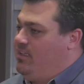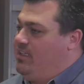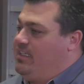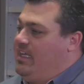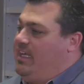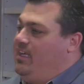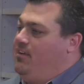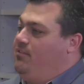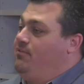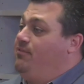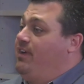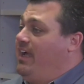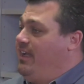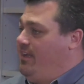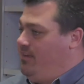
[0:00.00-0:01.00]
that they
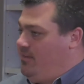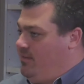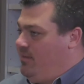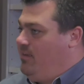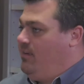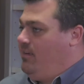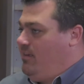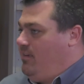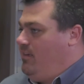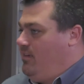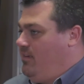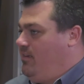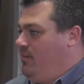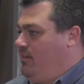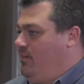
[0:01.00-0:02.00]
vetted
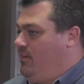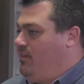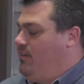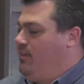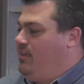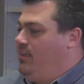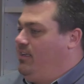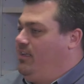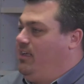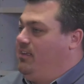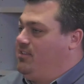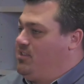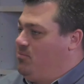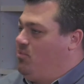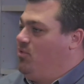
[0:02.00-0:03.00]

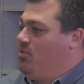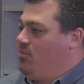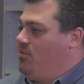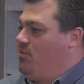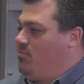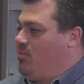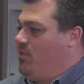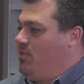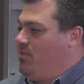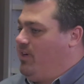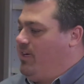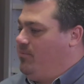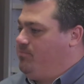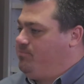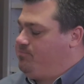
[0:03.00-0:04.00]
and support through the
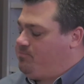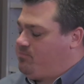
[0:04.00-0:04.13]
program.